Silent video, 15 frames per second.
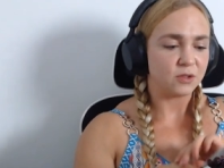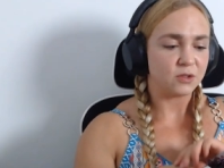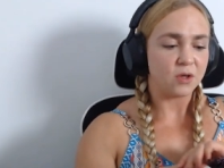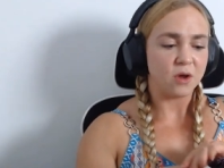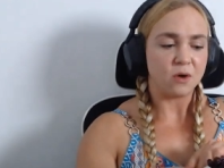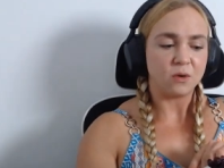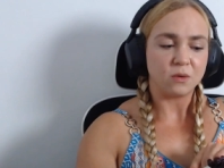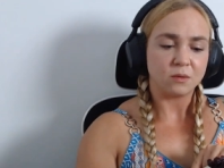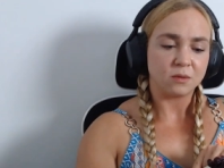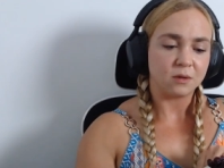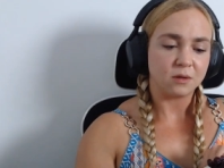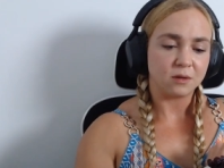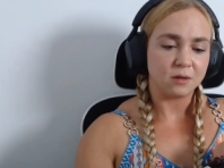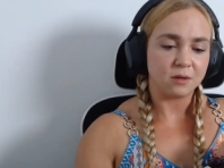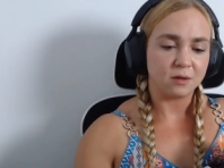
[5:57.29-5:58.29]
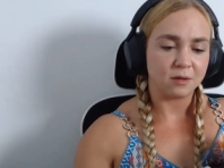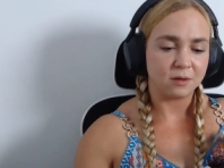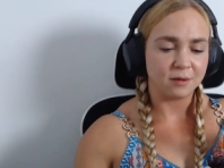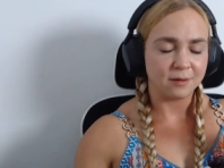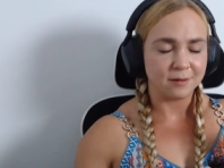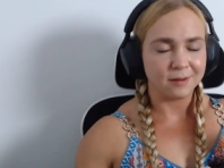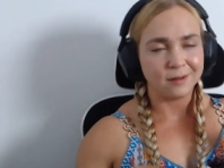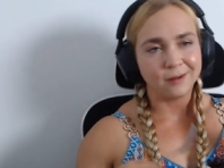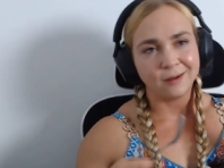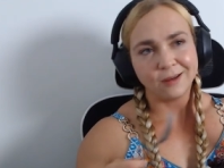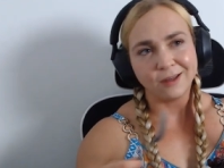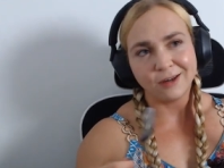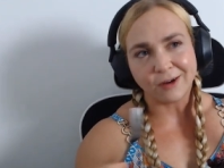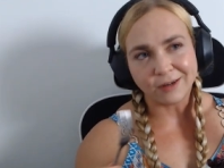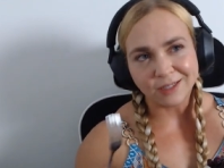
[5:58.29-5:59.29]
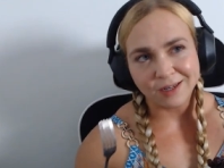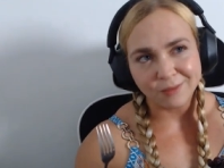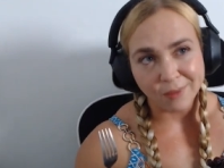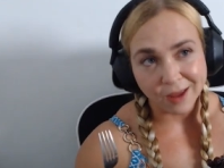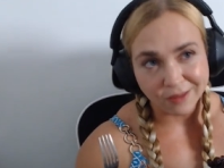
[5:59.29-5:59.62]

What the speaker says: So, I didn't